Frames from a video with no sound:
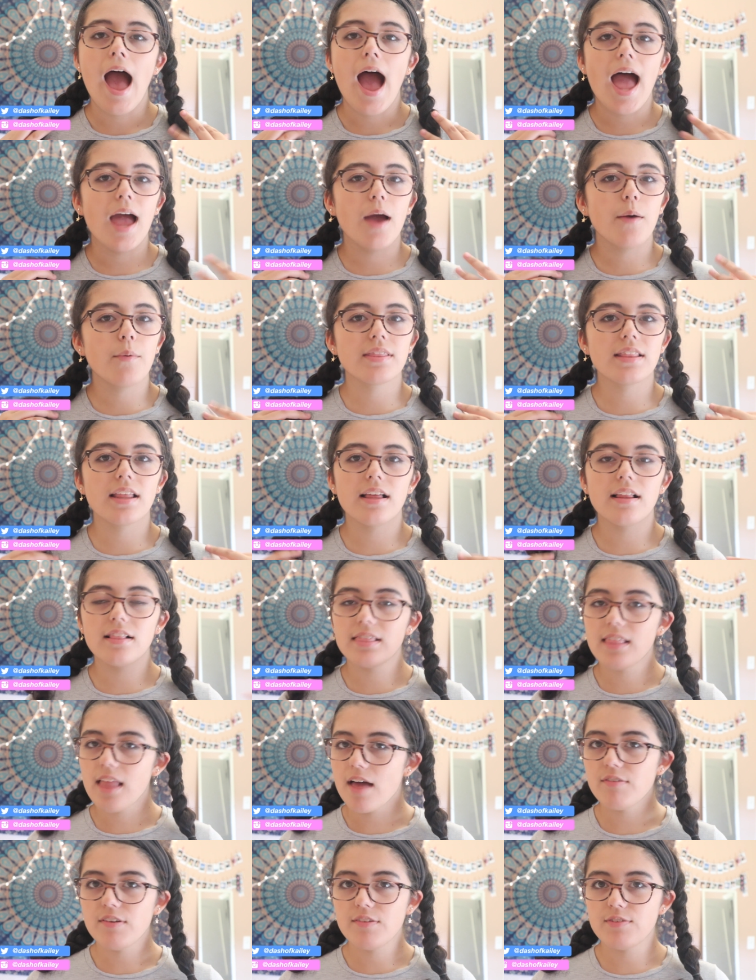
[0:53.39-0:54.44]
I would
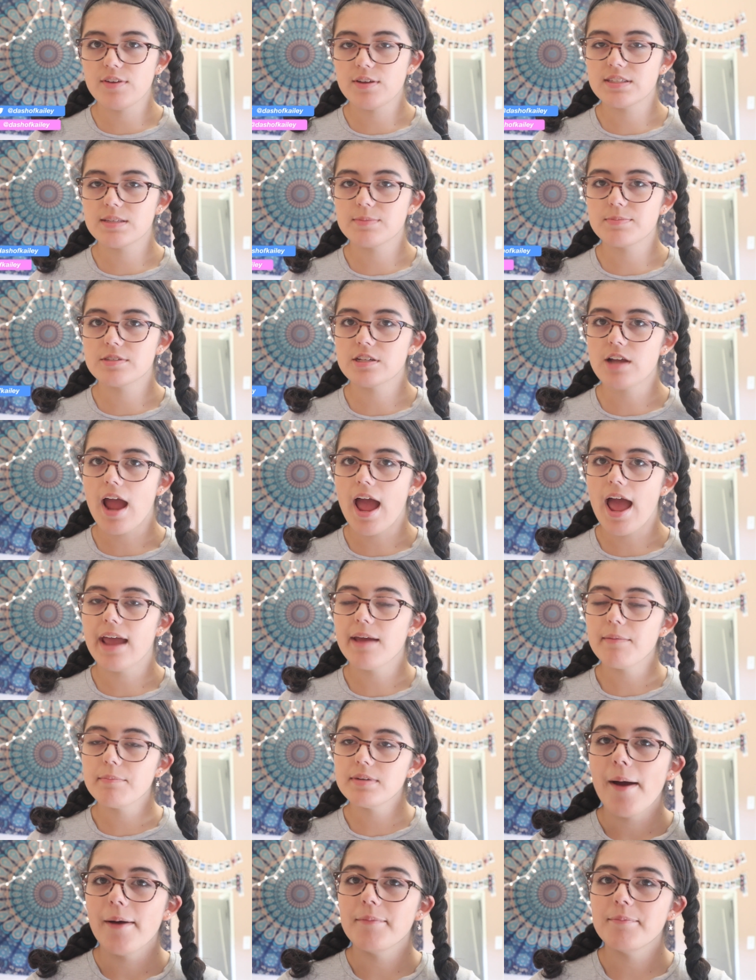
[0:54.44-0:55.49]
love if you
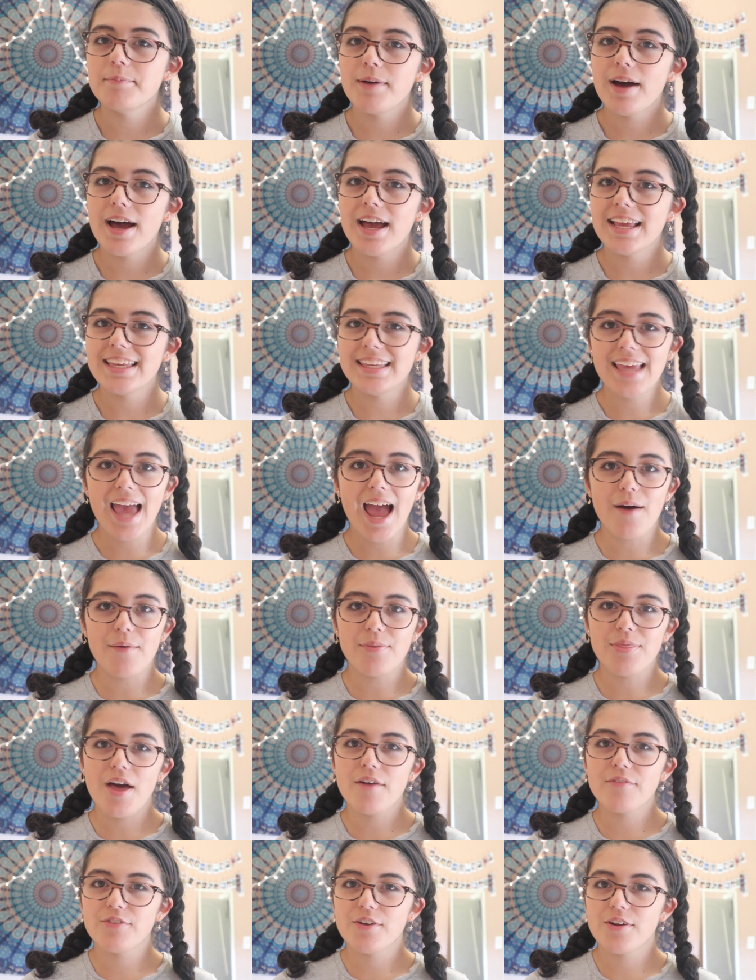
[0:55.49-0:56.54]
subscribed. But yeah,
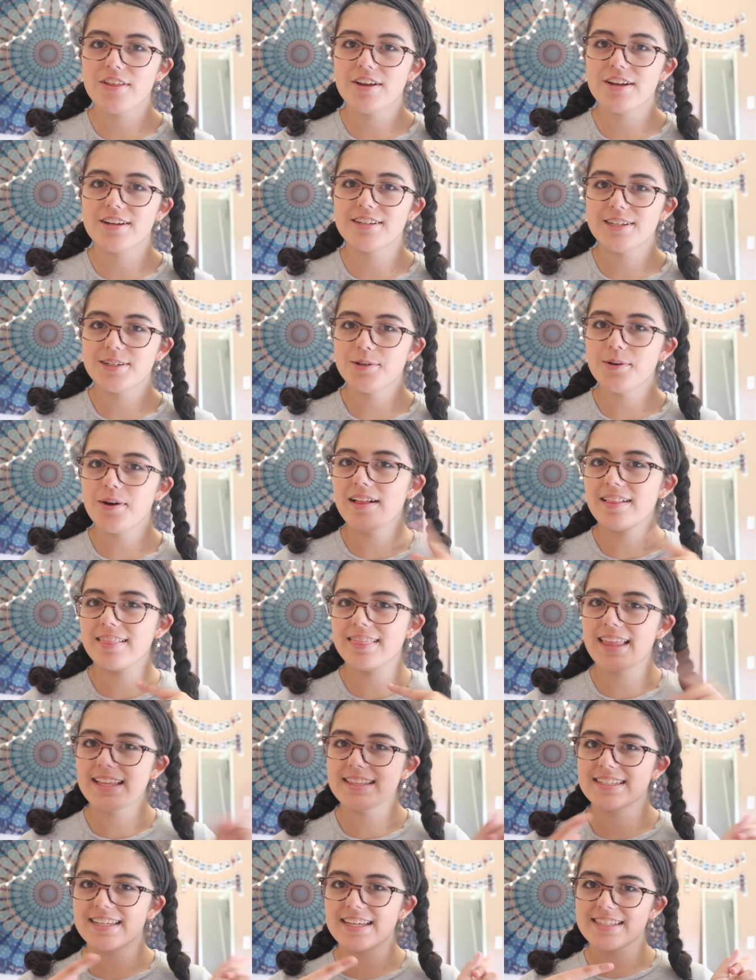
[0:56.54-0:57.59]
without further ado,
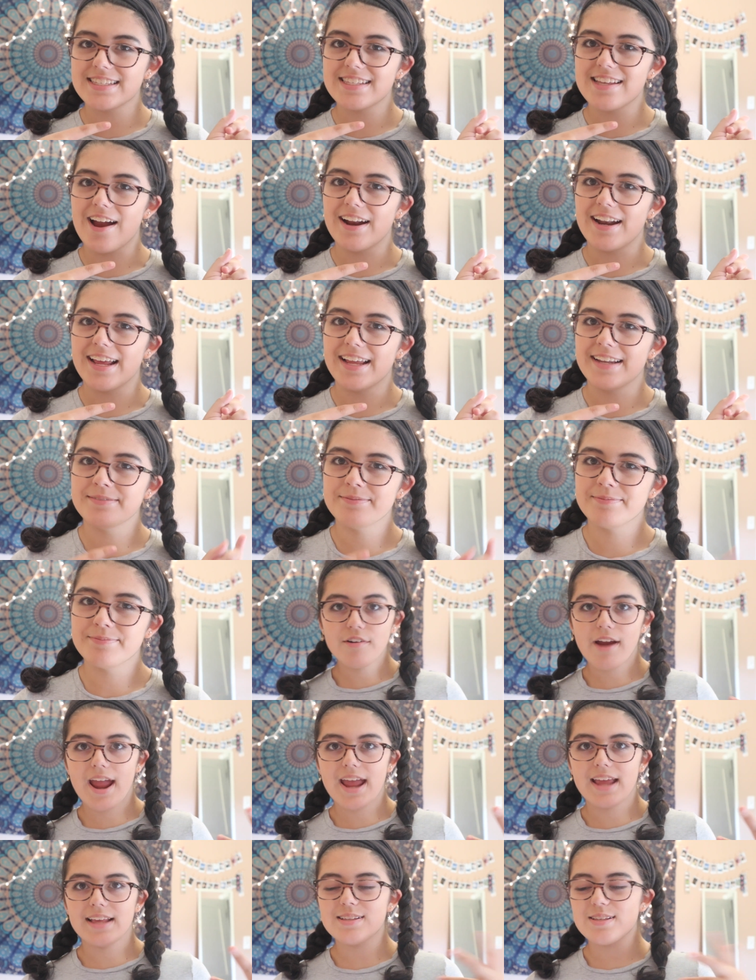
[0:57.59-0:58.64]
let's get started.
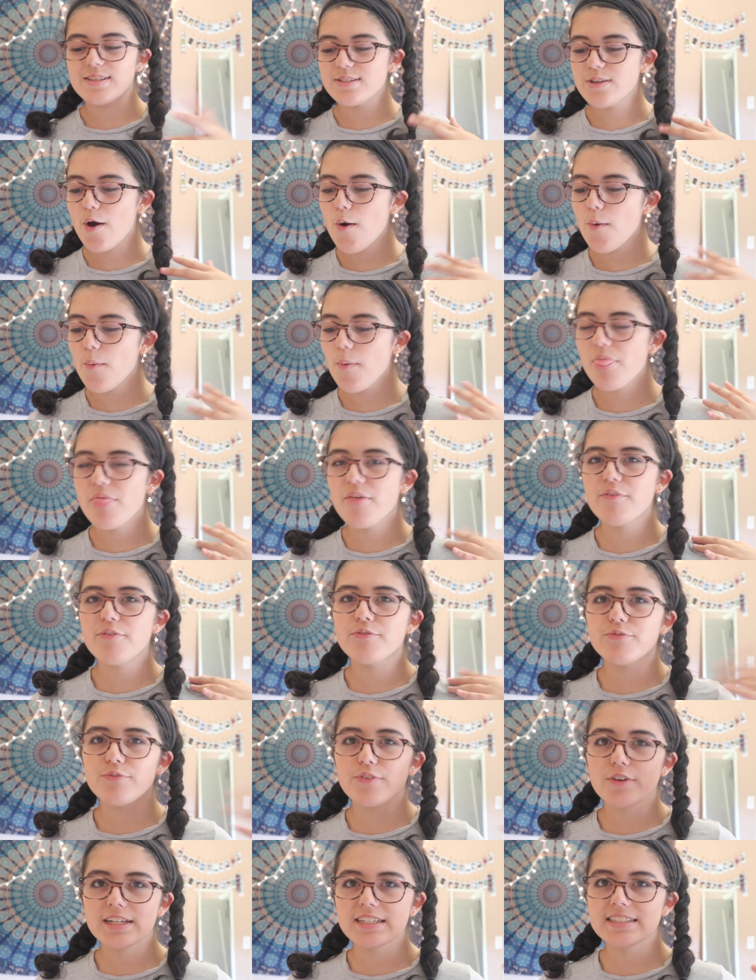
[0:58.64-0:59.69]
Alright, so the
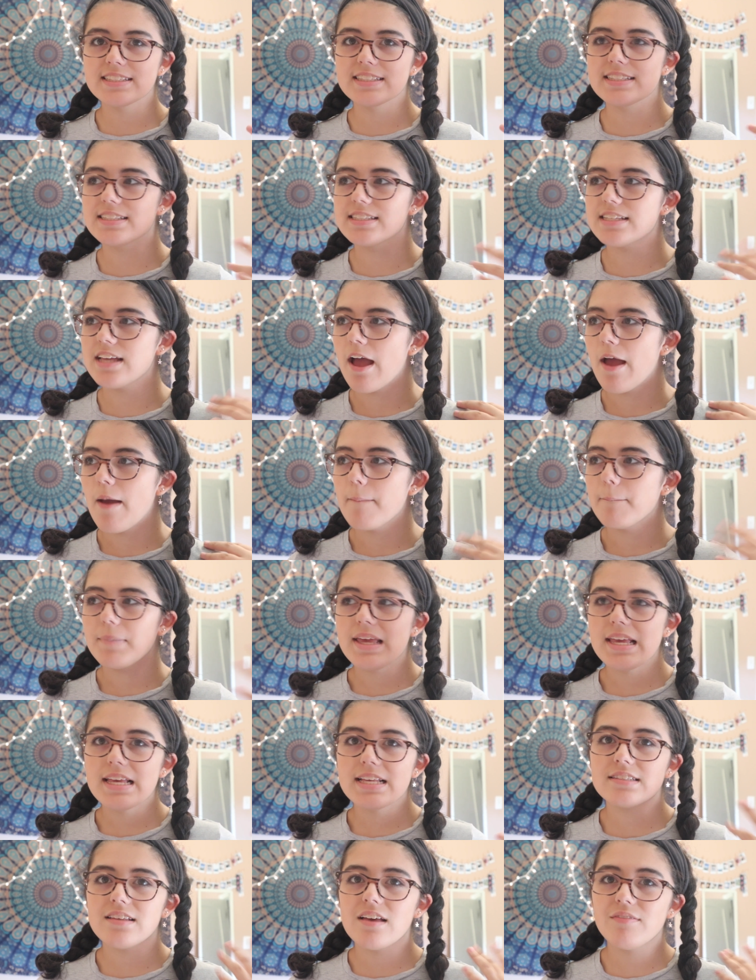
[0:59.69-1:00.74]
first
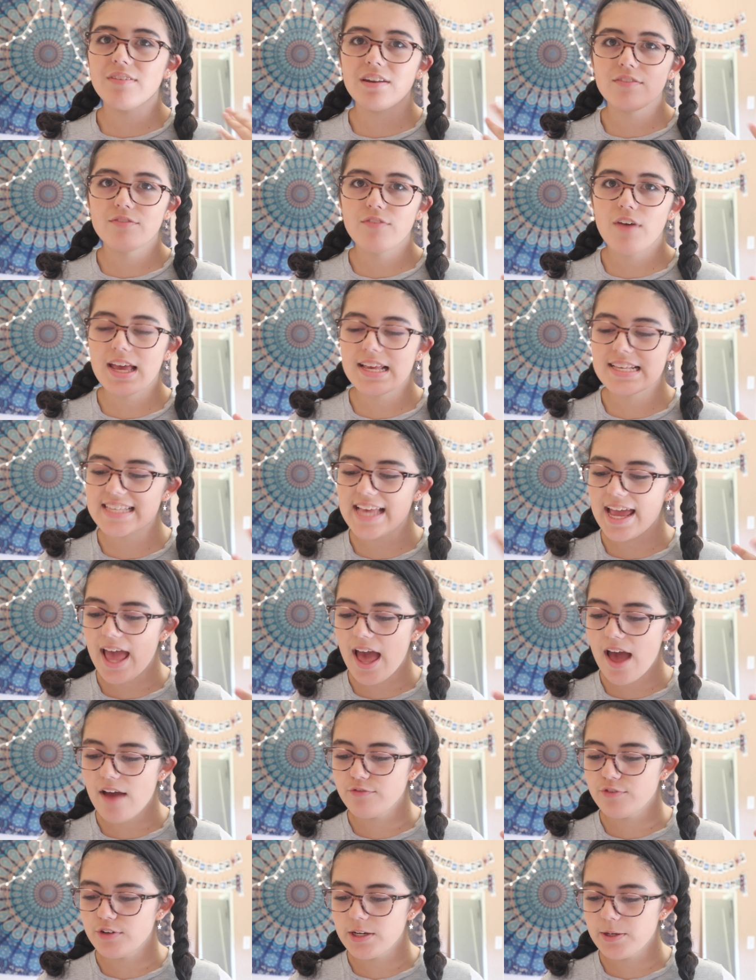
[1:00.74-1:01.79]
piece of advice I
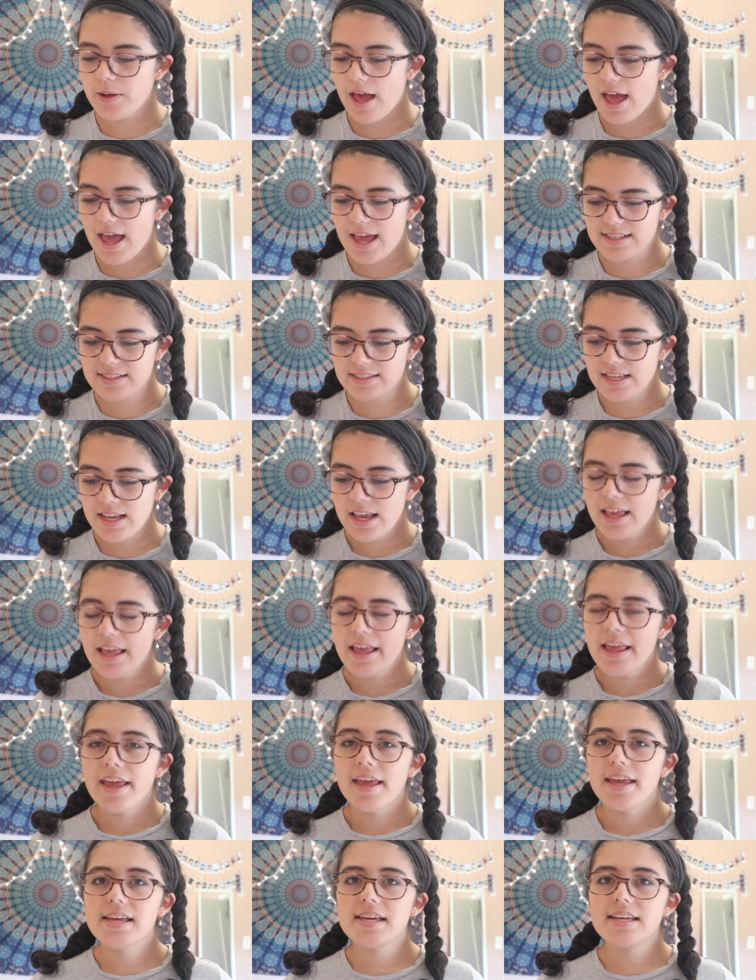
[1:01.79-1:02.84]
have for you guys
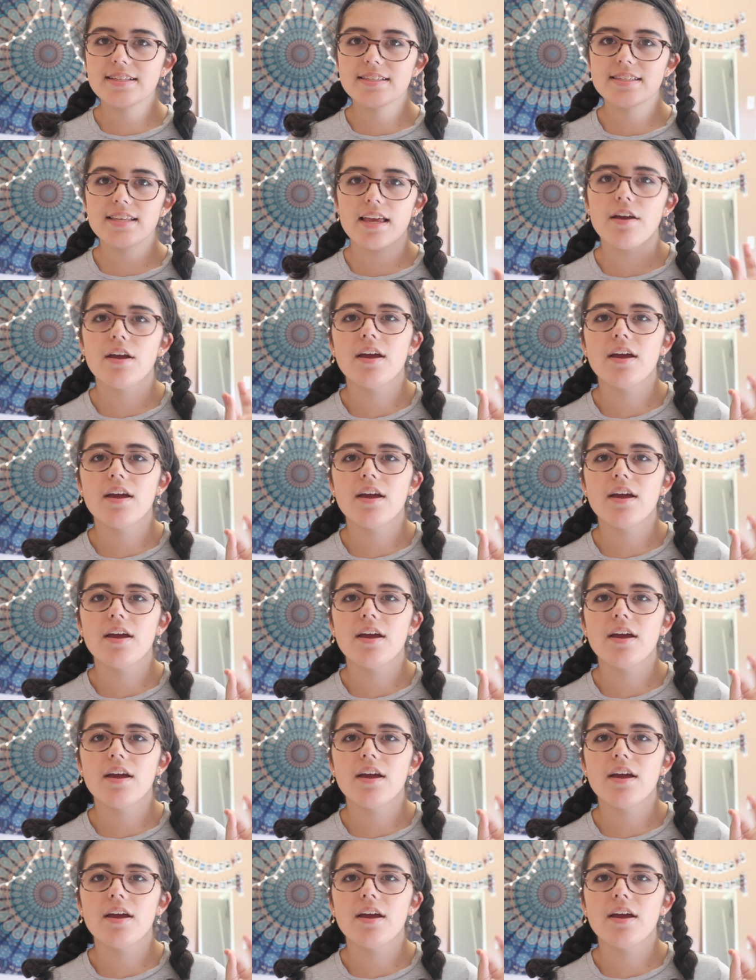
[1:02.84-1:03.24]
is